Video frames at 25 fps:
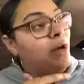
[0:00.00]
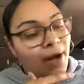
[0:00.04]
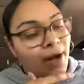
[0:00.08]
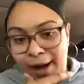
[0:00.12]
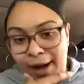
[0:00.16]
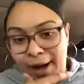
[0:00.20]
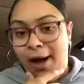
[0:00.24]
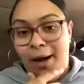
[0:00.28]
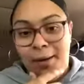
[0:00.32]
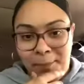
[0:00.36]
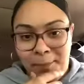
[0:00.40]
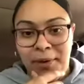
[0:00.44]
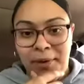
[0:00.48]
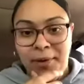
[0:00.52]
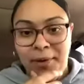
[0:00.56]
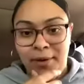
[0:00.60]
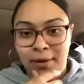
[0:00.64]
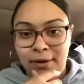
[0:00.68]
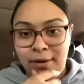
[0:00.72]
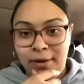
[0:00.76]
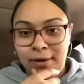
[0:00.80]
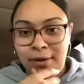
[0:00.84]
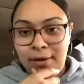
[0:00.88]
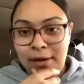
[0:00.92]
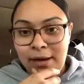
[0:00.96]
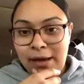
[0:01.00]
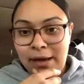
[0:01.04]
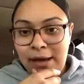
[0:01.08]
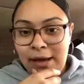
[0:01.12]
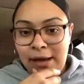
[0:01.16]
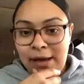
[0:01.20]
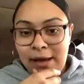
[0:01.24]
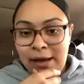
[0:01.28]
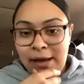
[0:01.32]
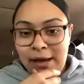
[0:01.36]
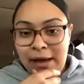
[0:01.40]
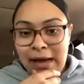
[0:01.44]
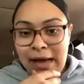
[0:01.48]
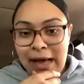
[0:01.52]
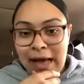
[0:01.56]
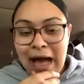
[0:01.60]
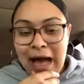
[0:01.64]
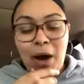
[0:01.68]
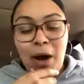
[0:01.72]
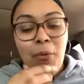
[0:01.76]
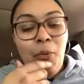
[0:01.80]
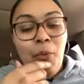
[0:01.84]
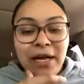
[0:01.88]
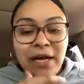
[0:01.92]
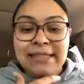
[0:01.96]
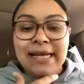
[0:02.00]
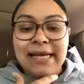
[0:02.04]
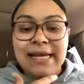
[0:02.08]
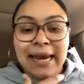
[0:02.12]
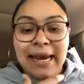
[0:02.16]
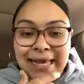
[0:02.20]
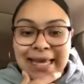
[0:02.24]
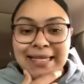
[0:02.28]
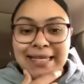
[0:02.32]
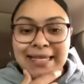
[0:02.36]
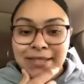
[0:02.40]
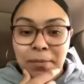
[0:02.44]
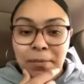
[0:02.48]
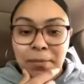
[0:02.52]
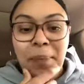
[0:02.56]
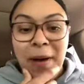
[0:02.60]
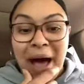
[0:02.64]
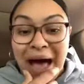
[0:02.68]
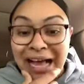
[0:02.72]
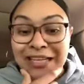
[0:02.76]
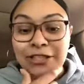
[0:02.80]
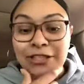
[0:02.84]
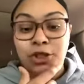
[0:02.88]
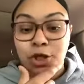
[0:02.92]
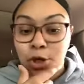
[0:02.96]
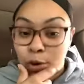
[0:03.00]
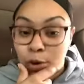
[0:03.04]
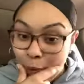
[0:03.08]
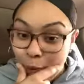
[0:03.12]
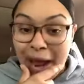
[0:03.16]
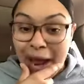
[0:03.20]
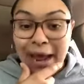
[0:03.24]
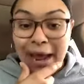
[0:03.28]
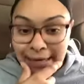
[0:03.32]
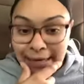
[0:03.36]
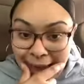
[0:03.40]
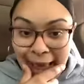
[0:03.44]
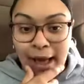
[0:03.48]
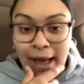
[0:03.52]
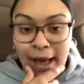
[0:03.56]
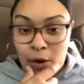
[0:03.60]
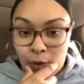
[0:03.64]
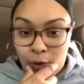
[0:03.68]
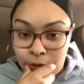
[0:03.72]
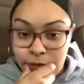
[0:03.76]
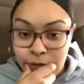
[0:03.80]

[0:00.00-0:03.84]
up. I want y'all to get some posture right now.